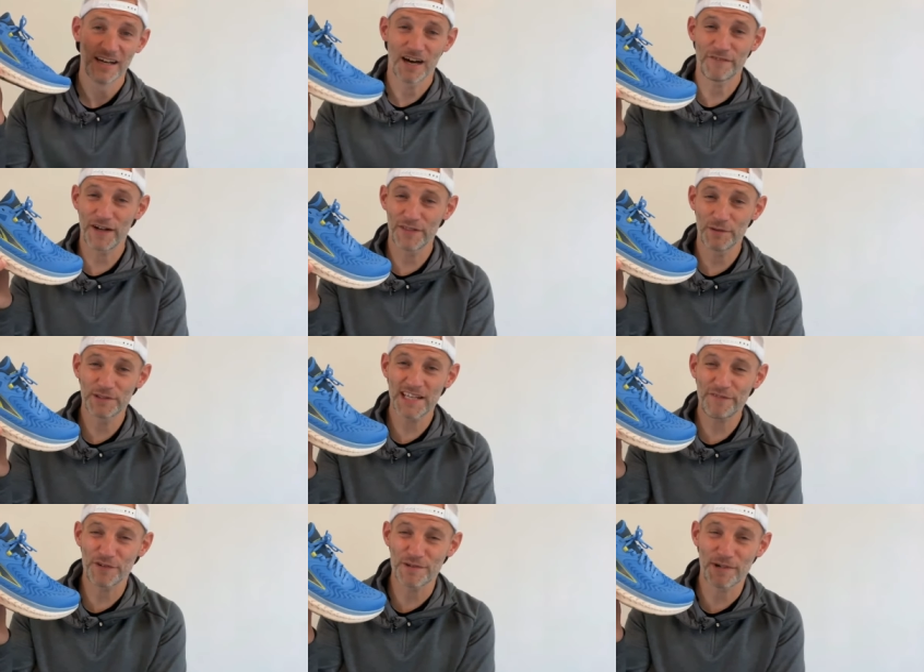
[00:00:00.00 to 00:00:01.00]
I found they were
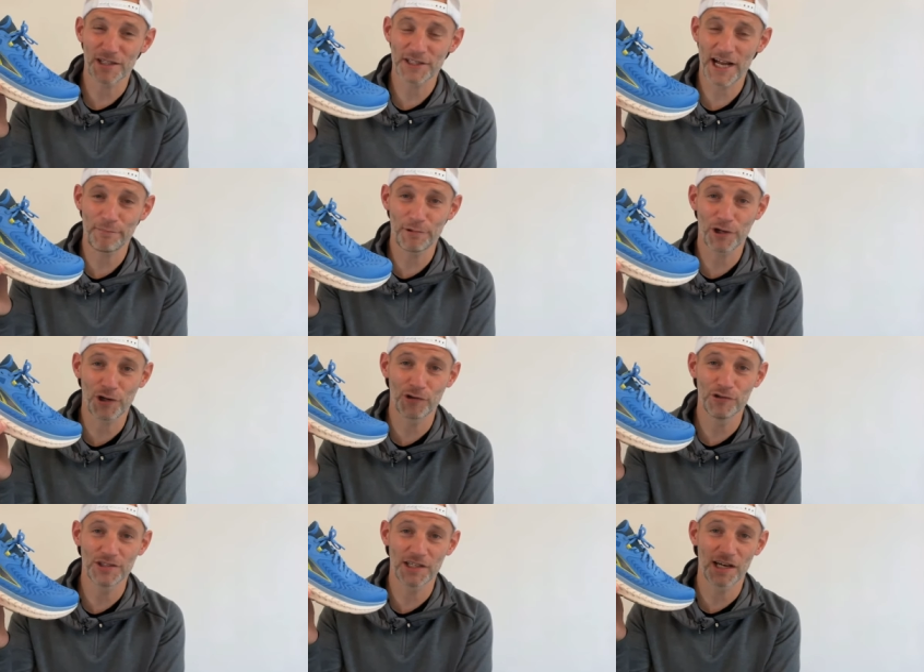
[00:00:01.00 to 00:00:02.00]
definitely much happier
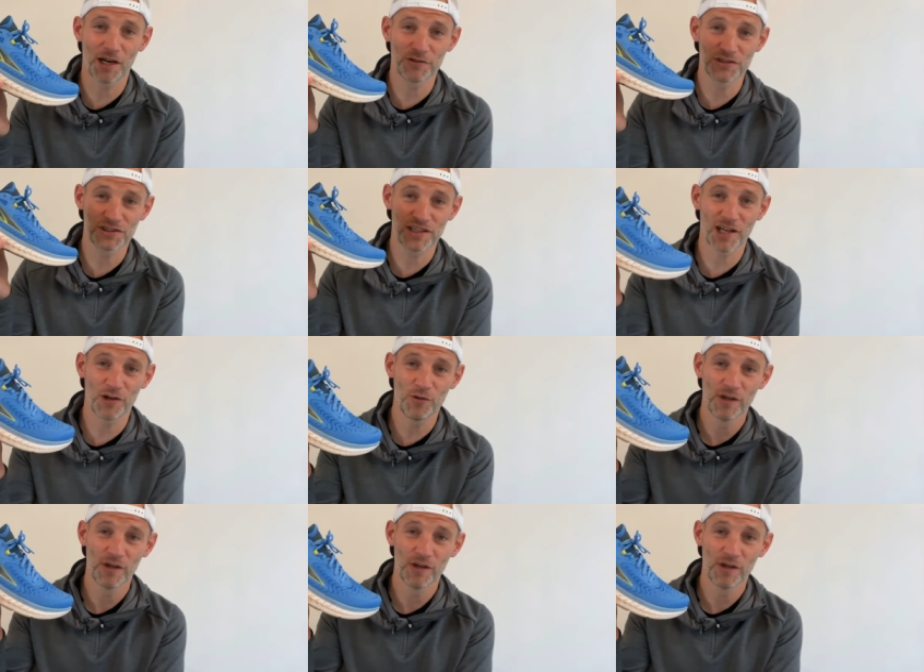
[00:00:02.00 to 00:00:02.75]
cruising low and slow